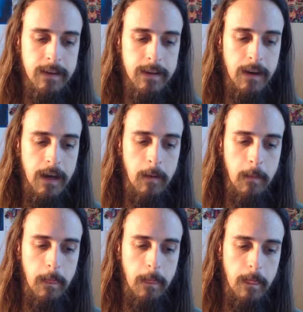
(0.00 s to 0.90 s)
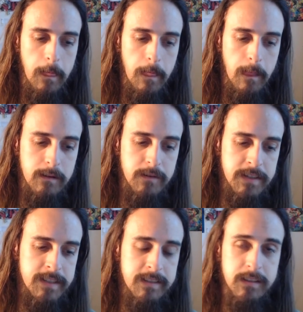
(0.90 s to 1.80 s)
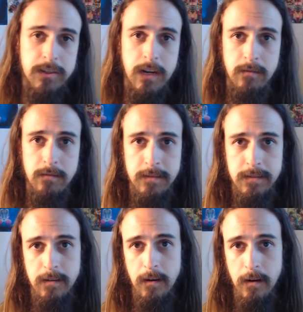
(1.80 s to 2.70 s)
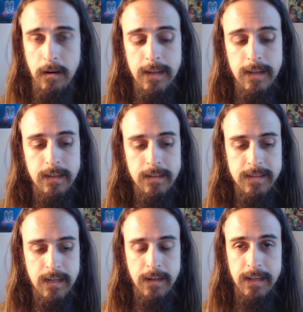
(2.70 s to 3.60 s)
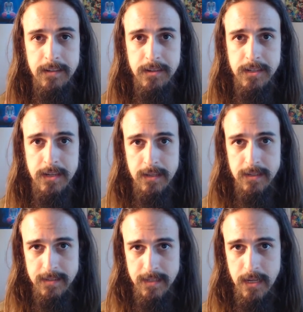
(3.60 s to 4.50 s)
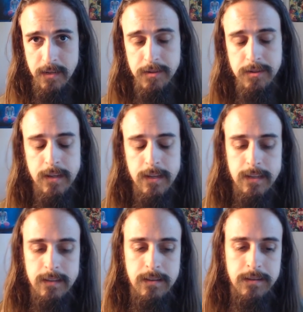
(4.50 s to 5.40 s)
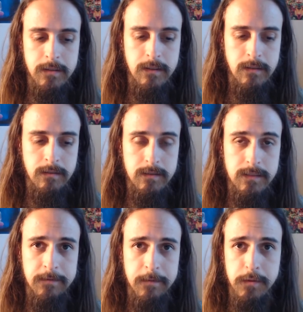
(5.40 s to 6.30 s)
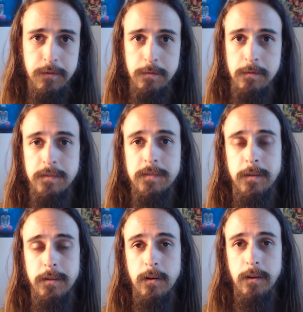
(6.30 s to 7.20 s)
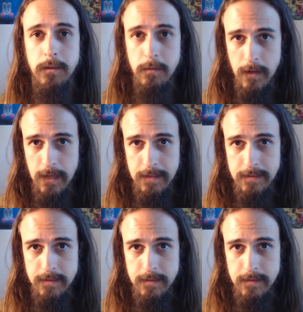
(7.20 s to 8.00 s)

Now, just as the chakras are the selenite and sage, these are all different tools for you to utilize